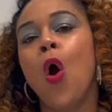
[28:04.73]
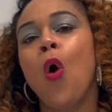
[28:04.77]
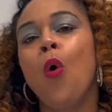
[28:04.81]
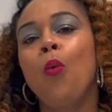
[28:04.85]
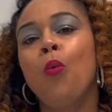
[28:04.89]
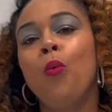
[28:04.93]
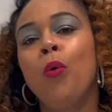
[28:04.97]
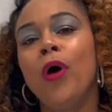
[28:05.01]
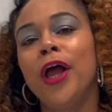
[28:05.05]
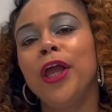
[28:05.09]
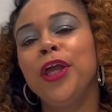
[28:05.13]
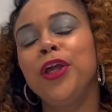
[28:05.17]

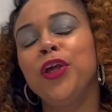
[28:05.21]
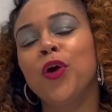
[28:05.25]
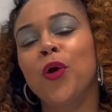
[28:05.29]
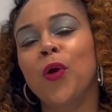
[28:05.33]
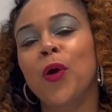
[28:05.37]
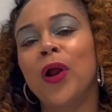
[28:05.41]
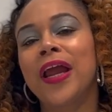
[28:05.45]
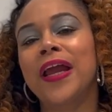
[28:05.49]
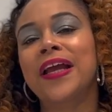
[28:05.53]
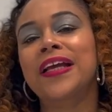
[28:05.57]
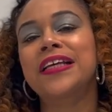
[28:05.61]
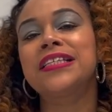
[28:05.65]
what you're
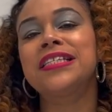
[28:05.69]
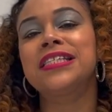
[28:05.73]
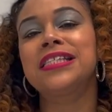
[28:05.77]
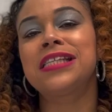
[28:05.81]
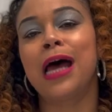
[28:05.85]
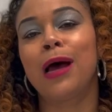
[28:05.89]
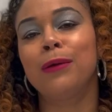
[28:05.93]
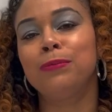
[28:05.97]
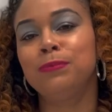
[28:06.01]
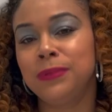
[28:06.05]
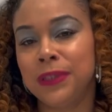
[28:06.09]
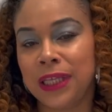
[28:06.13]

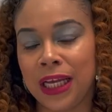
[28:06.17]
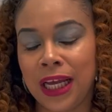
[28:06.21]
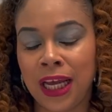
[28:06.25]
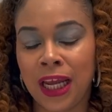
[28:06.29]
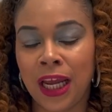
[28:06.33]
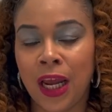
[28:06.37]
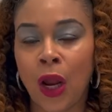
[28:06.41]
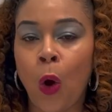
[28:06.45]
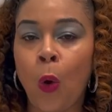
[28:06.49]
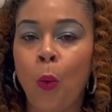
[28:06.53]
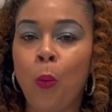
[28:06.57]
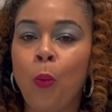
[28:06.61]

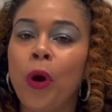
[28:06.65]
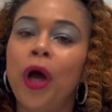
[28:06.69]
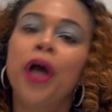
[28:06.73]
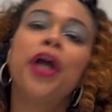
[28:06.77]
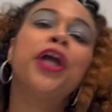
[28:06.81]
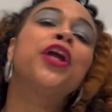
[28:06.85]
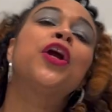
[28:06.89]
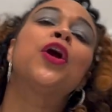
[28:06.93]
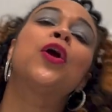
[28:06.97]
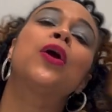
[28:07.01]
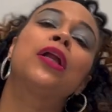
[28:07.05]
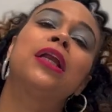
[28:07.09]
accepting,
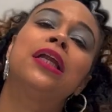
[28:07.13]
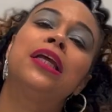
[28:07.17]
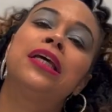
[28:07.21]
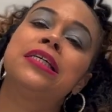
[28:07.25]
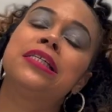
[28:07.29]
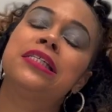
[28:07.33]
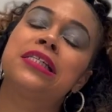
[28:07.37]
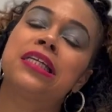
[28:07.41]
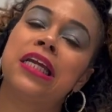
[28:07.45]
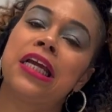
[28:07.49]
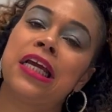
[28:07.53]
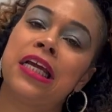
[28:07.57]
what you're
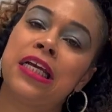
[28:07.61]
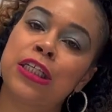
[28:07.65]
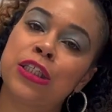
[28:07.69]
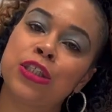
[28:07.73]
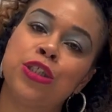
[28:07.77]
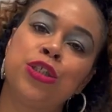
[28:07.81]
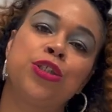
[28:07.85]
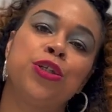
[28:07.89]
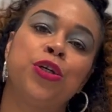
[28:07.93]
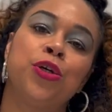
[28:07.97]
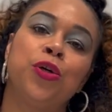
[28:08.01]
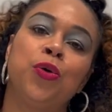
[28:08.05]
listening
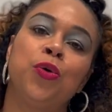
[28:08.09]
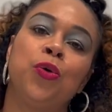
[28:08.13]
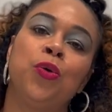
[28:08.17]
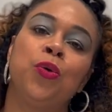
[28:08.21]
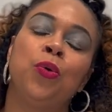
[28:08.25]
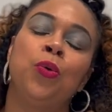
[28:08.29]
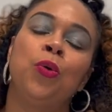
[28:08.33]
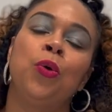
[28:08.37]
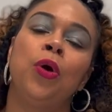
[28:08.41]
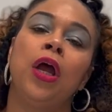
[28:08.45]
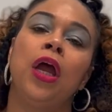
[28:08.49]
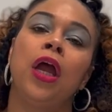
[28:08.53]

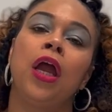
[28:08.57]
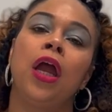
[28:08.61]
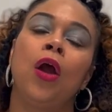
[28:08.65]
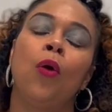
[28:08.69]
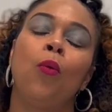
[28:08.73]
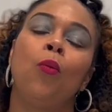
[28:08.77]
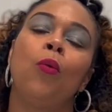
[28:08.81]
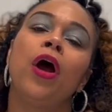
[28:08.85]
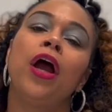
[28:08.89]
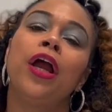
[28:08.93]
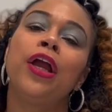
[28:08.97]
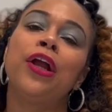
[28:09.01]
to,
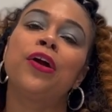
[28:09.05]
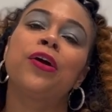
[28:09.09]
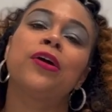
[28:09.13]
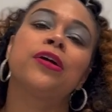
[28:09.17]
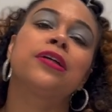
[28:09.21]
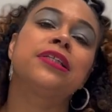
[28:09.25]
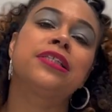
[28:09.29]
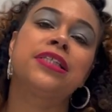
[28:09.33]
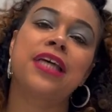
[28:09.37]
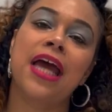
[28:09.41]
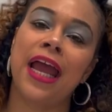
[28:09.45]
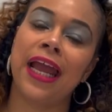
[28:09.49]
what you're
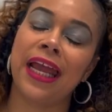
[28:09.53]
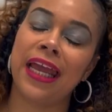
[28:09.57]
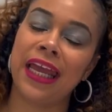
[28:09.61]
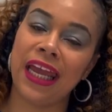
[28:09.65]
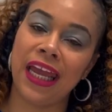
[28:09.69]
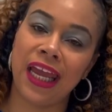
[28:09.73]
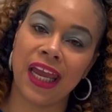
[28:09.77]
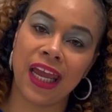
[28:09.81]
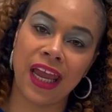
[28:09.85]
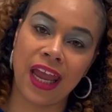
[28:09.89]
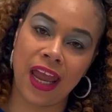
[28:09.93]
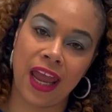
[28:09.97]

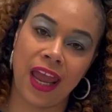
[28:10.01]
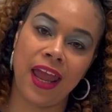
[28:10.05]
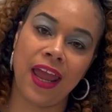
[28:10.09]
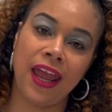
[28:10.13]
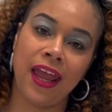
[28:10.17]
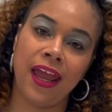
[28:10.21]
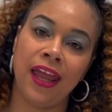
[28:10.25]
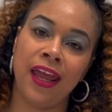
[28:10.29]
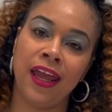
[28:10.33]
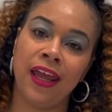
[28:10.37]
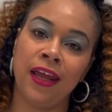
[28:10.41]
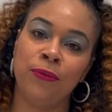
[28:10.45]
taking
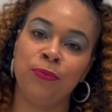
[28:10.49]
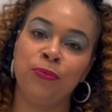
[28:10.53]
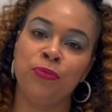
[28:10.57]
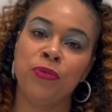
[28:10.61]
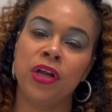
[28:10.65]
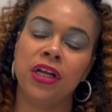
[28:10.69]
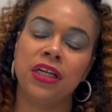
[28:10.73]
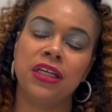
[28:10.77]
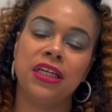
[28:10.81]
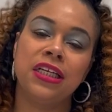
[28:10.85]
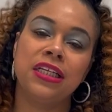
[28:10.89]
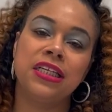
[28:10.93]
in,
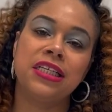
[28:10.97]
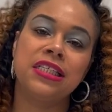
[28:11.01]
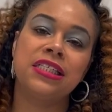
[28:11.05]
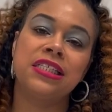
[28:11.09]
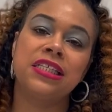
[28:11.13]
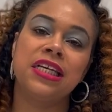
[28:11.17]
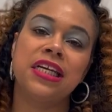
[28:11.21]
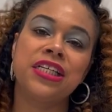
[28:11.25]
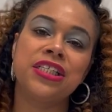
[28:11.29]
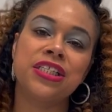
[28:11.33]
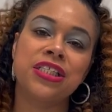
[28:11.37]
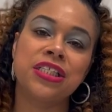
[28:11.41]
the
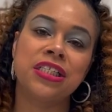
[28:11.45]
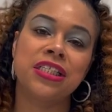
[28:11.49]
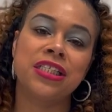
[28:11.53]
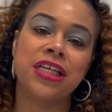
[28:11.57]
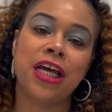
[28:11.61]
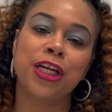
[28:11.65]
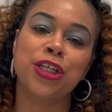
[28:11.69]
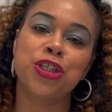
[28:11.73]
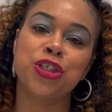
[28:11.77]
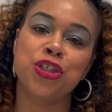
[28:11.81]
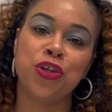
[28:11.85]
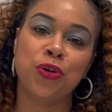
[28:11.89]
decisions
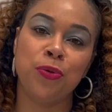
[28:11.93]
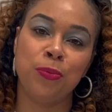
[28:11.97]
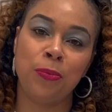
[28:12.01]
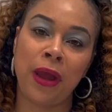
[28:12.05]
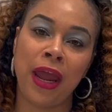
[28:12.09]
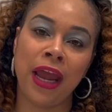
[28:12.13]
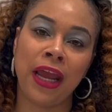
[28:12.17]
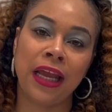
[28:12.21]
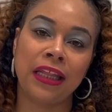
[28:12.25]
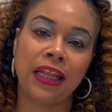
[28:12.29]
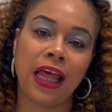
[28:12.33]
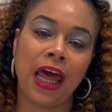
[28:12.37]
that you
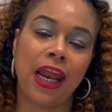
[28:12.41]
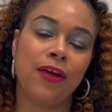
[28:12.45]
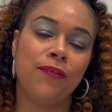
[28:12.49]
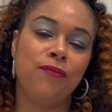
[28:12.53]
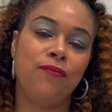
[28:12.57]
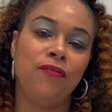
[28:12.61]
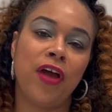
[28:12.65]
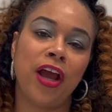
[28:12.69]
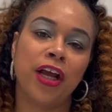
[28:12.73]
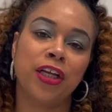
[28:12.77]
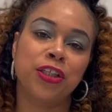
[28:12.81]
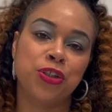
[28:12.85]
make that
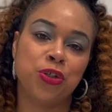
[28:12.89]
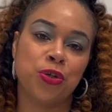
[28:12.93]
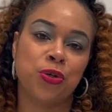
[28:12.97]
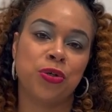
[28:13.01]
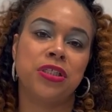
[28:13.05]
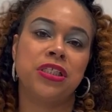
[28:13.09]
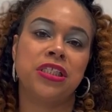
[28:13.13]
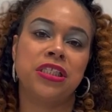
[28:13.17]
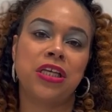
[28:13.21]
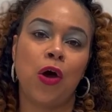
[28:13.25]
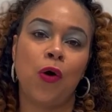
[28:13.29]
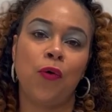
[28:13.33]
affect
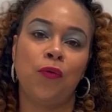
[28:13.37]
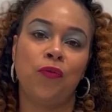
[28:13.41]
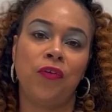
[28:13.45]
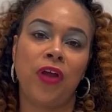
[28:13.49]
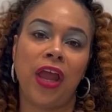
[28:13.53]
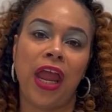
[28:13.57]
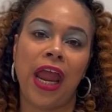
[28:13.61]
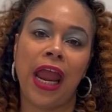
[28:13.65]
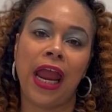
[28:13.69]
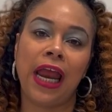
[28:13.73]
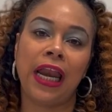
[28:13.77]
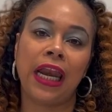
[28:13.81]
yourself
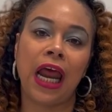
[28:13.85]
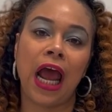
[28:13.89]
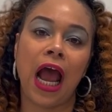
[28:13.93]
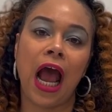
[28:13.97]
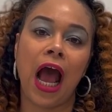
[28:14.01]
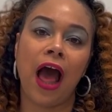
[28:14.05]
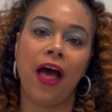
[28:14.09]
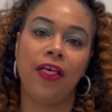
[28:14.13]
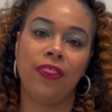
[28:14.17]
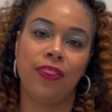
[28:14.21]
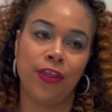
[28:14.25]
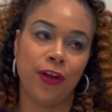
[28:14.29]
and
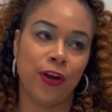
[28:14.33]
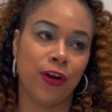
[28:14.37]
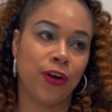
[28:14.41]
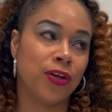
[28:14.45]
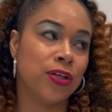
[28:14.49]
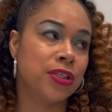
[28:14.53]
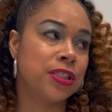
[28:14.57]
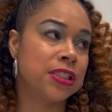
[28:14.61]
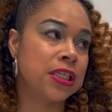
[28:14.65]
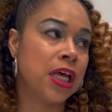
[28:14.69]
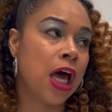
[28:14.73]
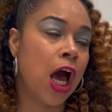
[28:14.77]

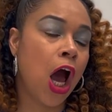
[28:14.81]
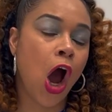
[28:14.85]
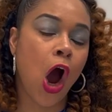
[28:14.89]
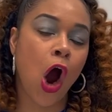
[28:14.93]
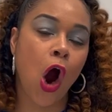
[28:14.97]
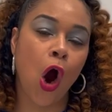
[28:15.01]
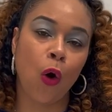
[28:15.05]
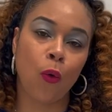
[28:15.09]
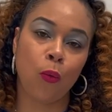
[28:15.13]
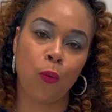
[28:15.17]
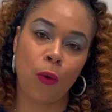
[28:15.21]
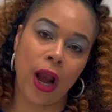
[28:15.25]
others
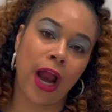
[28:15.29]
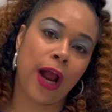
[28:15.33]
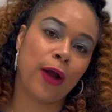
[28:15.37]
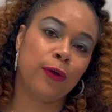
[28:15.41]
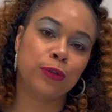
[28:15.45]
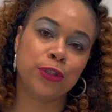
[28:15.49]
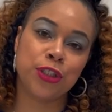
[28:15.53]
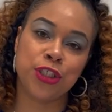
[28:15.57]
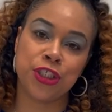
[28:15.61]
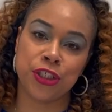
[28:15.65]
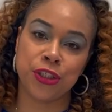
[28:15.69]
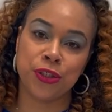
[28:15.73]

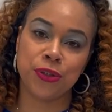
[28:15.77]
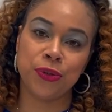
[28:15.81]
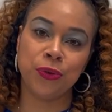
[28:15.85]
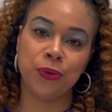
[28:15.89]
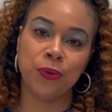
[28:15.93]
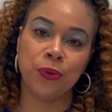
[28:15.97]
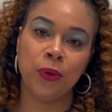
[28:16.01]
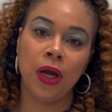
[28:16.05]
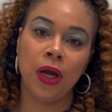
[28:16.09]
around you.